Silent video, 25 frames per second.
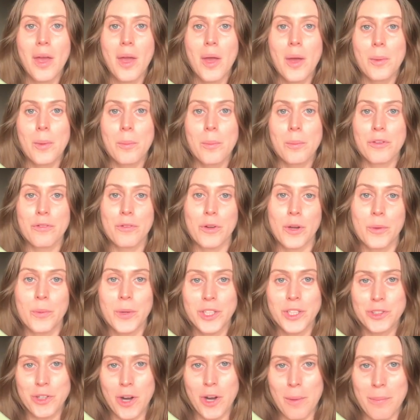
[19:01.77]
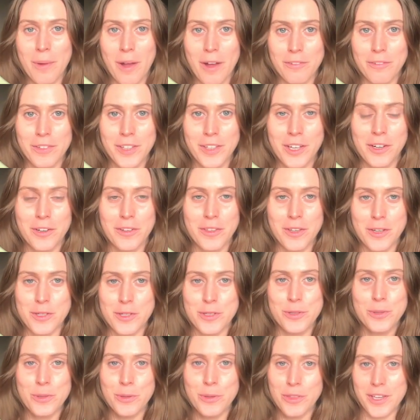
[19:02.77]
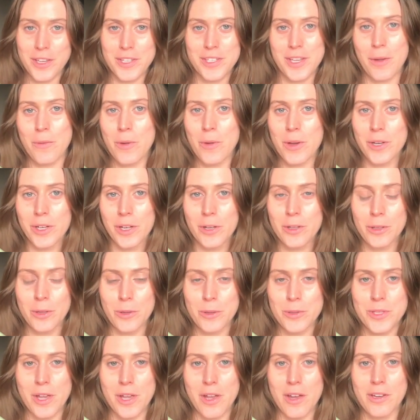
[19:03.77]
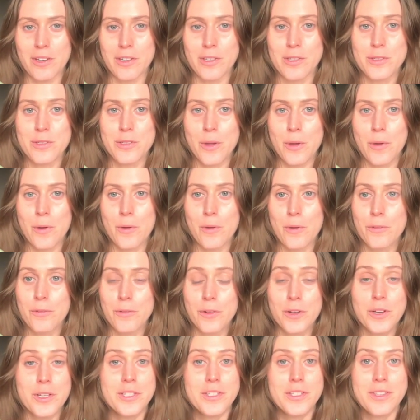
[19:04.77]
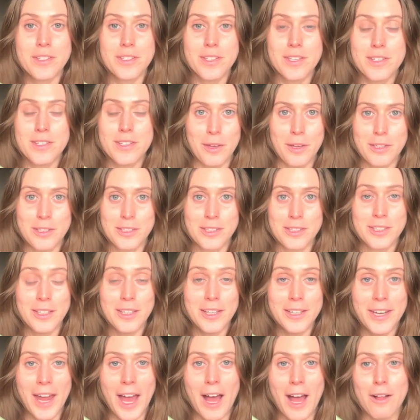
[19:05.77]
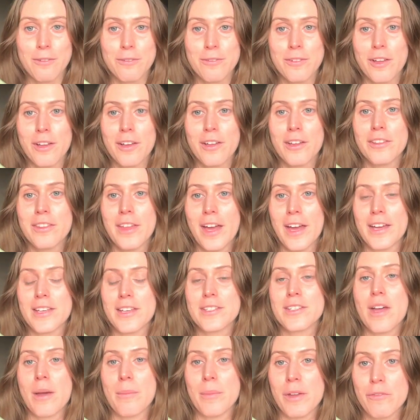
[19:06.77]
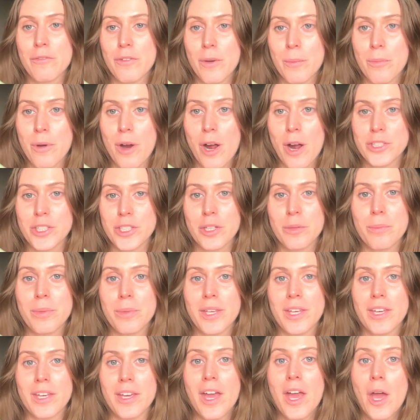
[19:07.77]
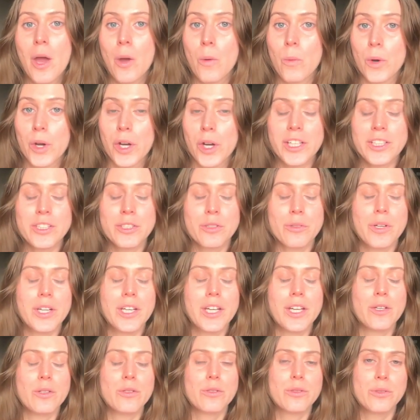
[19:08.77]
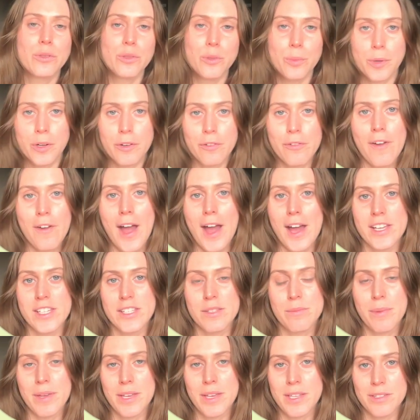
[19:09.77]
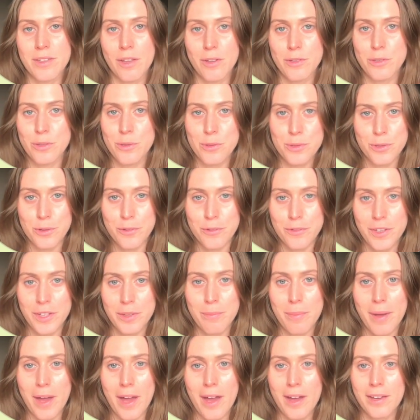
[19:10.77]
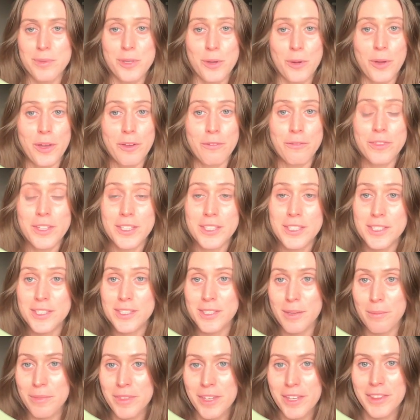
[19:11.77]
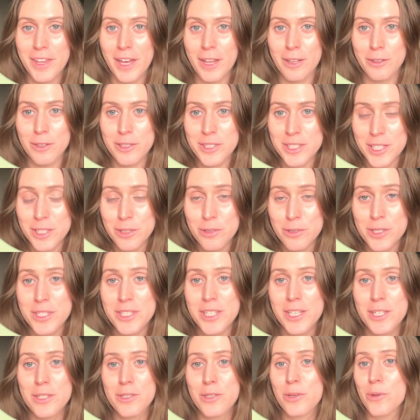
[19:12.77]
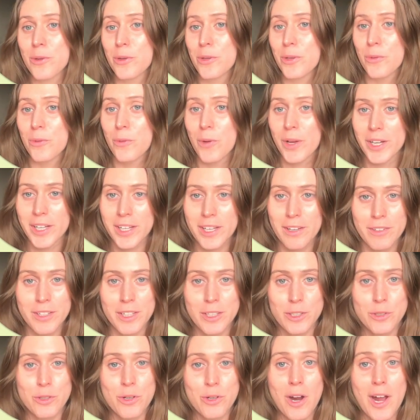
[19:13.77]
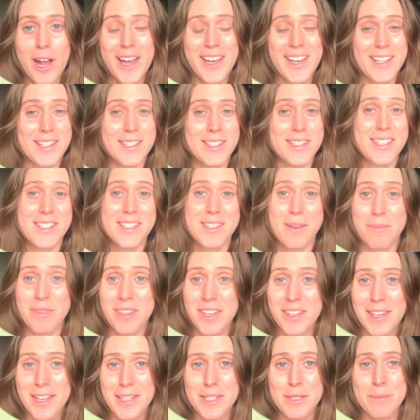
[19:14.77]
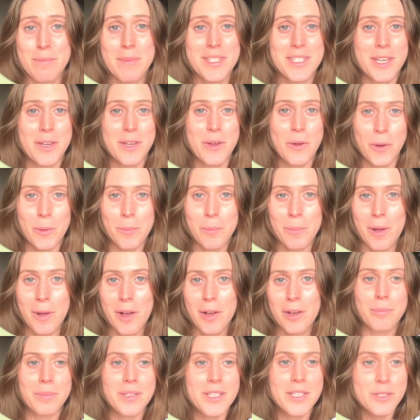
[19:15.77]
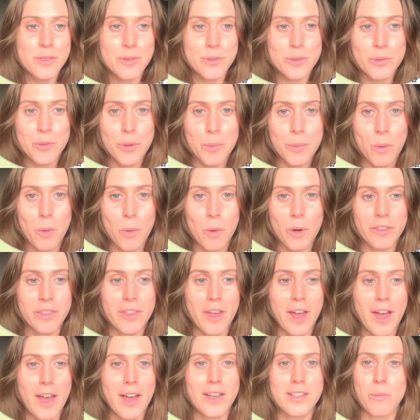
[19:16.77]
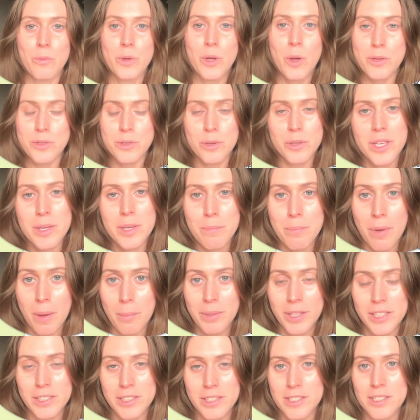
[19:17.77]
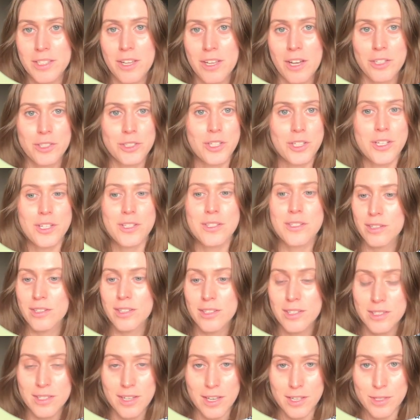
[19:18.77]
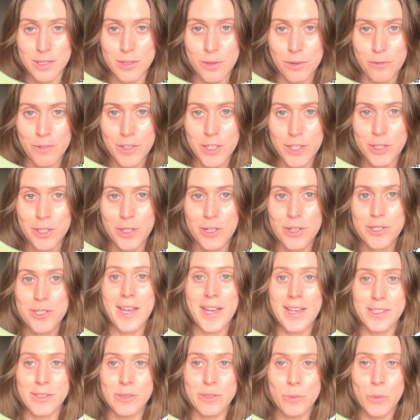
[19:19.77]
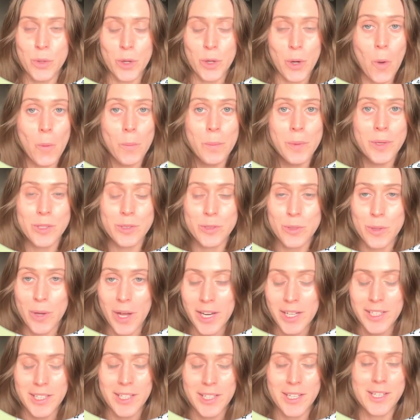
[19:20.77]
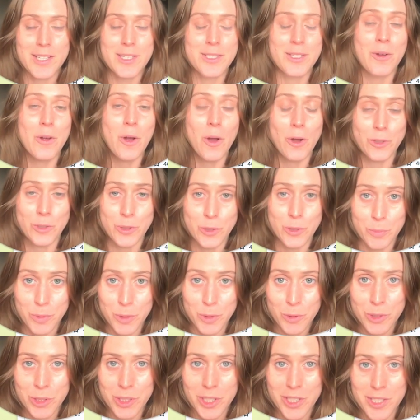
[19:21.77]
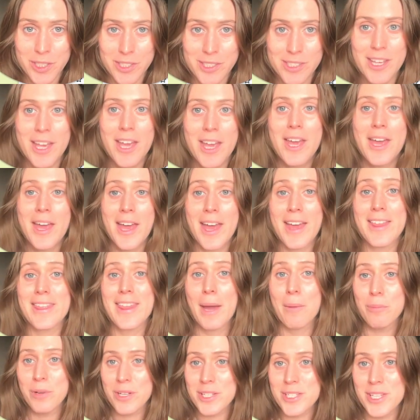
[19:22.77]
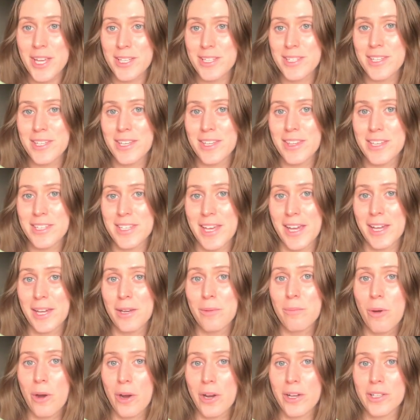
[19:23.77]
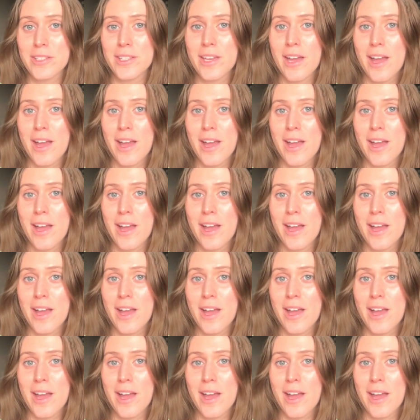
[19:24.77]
Before we drop off here, there's two things I want to close on. So first, this is still an alpha that is coming from Project Bee. We're iterating super fast based on user feedback. So if this is something that looks interesting to you and you want to give it a try and see something that's missing or a bug, please do report that. We also keep public discussions to discuss new features, and we're open to ideas and contributions. And that brings us to the second part.